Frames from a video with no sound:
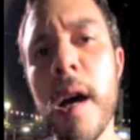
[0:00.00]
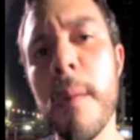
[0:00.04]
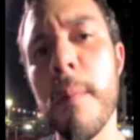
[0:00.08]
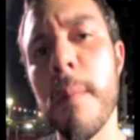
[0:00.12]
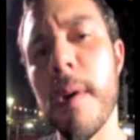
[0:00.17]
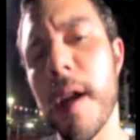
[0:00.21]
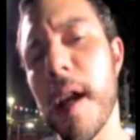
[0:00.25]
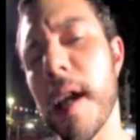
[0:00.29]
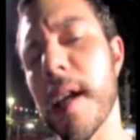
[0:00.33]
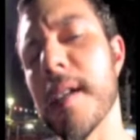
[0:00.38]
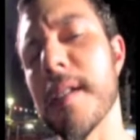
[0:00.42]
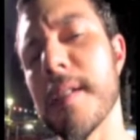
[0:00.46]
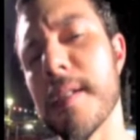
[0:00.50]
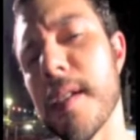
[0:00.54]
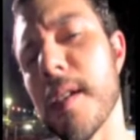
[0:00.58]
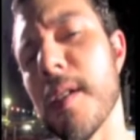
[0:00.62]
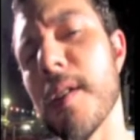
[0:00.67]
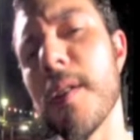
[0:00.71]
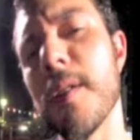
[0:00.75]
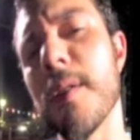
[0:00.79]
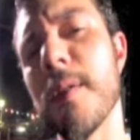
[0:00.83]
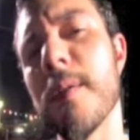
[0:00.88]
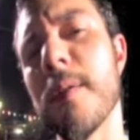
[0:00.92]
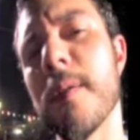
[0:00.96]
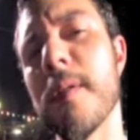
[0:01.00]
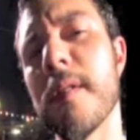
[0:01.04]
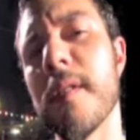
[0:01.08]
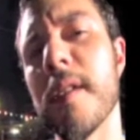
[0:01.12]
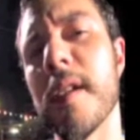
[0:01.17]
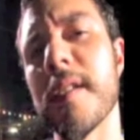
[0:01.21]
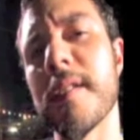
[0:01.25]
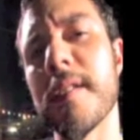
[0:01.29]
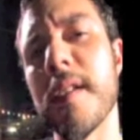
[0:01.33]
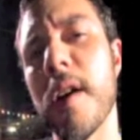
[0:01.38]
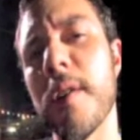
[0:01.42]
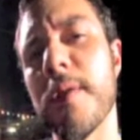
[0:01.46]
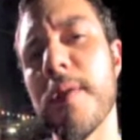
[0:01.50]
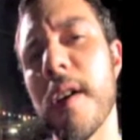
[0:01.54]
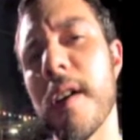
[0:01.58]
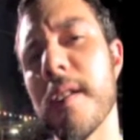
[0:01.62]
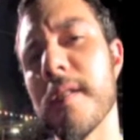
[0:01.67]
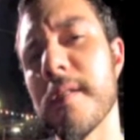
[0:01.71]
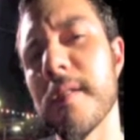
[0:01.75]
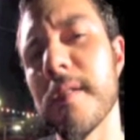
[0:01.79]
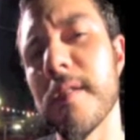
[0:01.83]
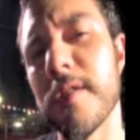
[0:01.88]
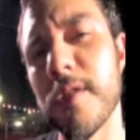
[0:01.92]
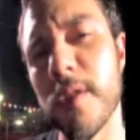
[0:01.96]
but I can tell you that South
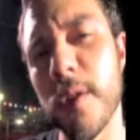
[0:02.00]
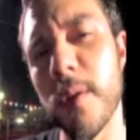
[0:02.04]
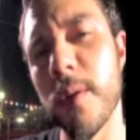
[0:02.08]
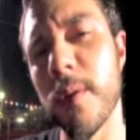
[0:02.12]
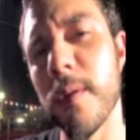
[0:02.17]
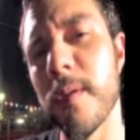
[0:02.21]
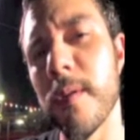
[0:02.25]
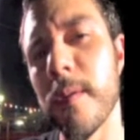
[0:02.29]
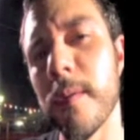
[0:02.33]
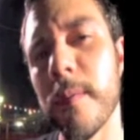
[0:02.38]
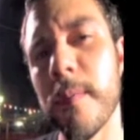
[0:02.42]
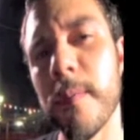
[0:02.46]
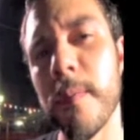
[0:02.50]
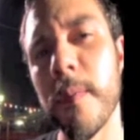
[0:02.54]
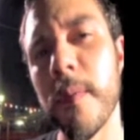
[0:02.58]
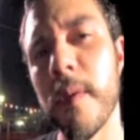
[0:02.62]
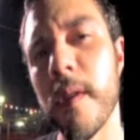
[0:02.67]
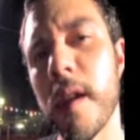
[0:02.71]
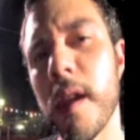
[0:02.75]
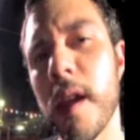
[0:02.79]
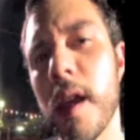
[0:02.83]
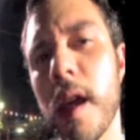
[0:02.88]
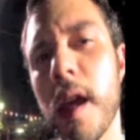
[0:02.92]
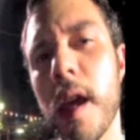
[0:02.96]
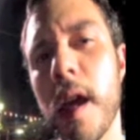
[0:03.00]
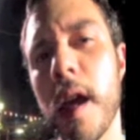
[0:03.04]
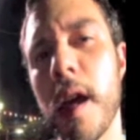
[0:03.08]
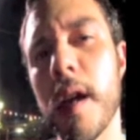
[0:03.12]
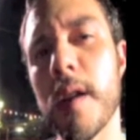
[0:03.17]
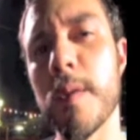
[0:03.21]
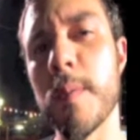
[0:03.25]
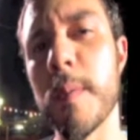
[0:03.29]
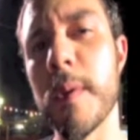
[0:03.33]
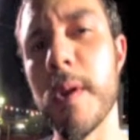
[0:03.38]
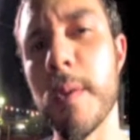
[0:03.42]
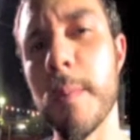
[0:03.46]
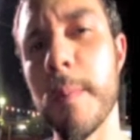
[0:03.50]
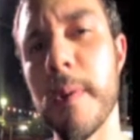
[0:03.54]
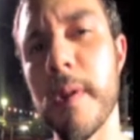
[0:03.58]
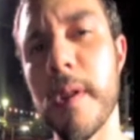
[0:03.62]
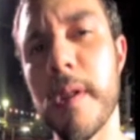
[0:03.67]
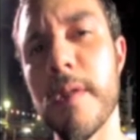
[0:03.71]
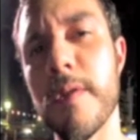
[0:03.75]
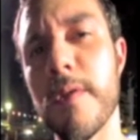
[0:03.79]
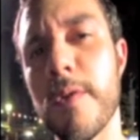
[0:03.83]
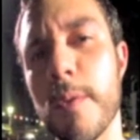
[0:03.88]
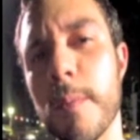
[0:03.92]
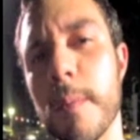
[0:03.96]
Austin Soul has been a
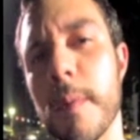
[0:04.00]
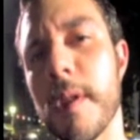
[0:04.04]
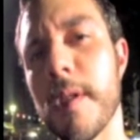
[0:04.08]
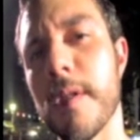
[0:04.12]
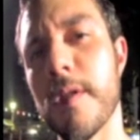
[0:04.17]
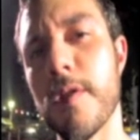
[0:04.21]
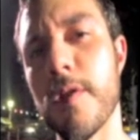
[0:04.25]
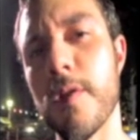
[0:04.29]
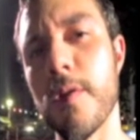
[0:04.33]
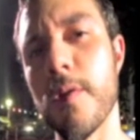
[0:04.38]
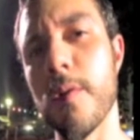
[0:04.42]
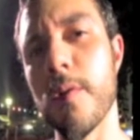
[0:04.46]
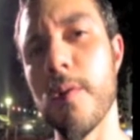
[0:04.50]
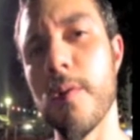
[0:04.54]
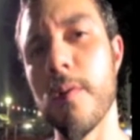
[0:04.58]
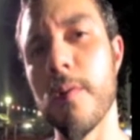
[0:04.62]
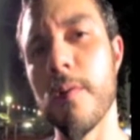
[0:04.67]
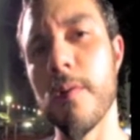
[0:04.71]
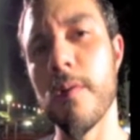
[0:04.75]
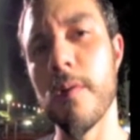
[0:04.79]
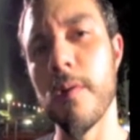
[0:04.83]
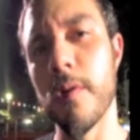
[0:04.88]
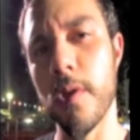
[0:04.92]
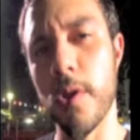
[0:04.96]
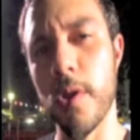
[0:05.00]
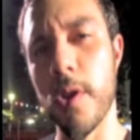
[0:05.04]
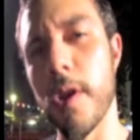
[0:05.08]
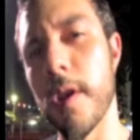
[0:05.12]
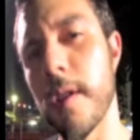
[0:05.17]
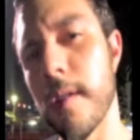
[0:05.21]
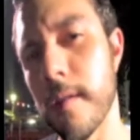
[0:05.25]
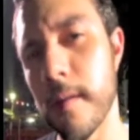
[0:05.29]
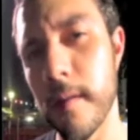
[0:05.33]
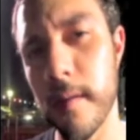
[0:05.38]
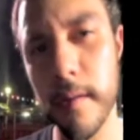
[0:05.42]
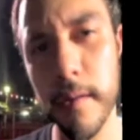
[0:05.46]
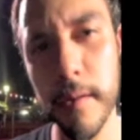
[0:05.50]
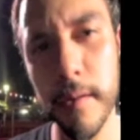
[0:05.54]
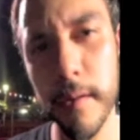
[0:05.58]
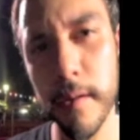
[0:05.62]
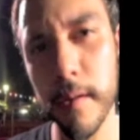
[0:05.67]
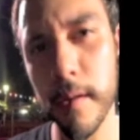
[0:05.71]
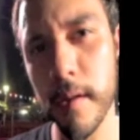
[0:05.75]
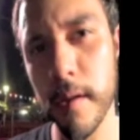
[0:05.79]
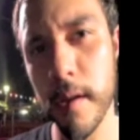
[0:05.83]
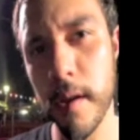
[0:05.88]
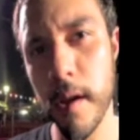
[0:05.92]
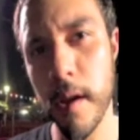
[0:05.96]
place for me to learn,
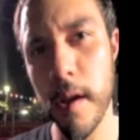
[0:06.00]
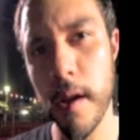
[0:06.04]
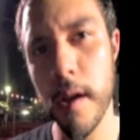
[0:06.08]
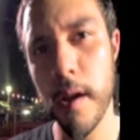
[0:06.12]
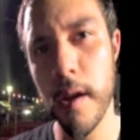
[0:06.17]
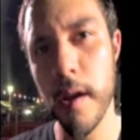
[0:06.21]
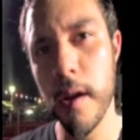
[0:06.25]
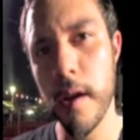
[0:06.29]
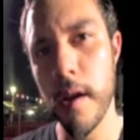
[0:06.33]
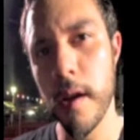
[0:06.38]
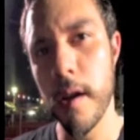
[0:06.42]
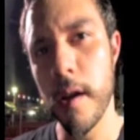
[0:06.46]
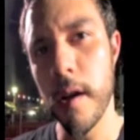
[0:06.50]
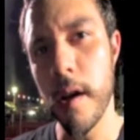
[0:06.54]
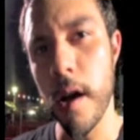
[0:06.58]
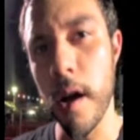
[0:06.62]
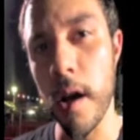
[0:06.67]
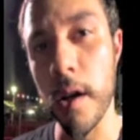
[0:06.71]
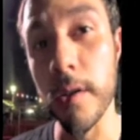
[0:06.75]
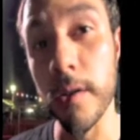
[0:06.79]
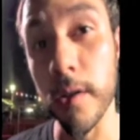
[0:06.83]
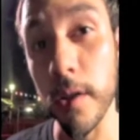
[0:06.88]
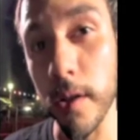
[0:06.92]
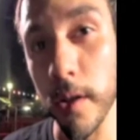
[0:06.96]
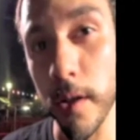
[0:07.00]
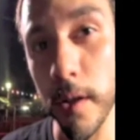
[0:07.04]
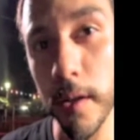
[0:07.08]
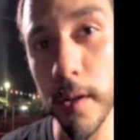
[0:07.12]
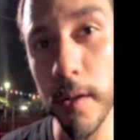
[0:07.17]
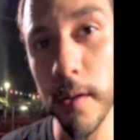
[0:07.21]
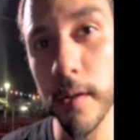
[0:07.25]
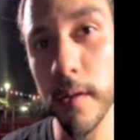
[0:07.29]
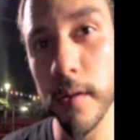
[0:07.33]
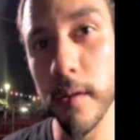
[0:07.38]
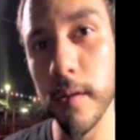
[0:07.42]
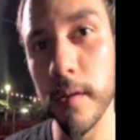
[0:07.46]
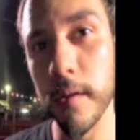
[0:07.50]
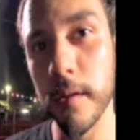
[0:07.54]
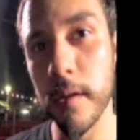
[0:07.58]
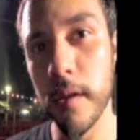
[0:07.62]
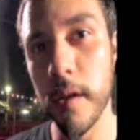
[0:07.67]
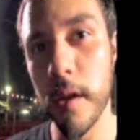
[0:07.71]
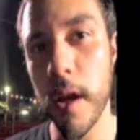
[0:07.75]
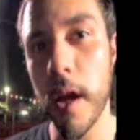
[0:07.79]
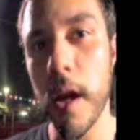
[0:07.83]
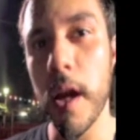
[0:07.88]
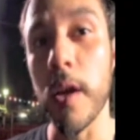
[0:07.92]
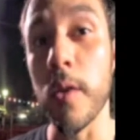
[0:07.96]
unlearn,
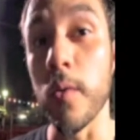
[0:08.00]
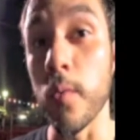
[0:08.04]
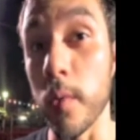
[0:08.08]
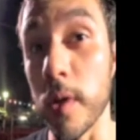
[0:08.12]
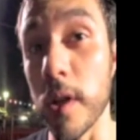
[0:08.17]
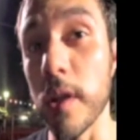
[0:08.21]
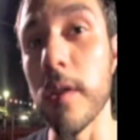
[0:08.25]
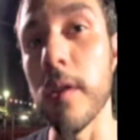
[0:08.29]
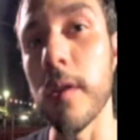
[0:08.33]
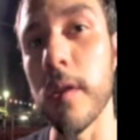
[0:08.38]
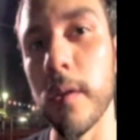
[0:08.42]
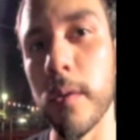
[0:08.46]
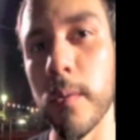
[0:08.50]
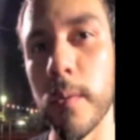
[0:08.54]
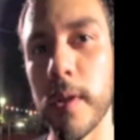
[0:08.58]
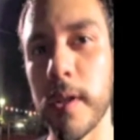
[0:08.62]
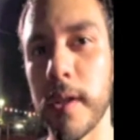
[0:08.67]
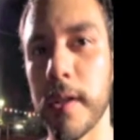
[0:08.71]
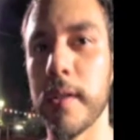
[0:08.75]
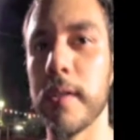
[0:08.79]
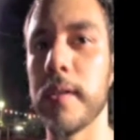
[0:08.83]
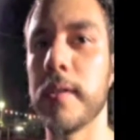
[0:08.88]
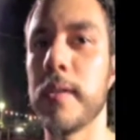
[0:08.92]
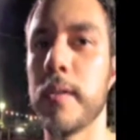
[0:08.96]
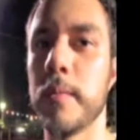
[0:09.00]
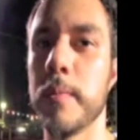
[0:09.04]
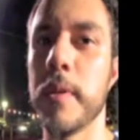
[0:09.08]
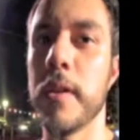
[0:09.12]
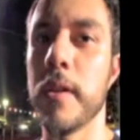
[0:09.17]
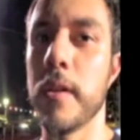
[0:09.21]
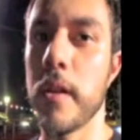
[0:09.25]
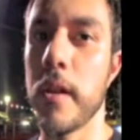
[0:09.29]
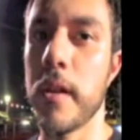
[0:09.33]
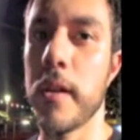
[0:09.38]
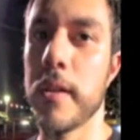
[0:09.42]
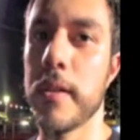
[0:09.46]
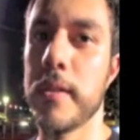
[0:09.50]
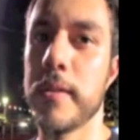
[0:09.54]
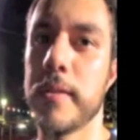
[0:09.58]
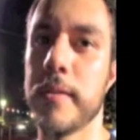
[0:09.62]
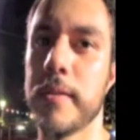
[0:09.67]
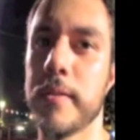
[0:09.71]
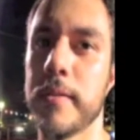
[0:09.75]
and relearn what it is to be an artist.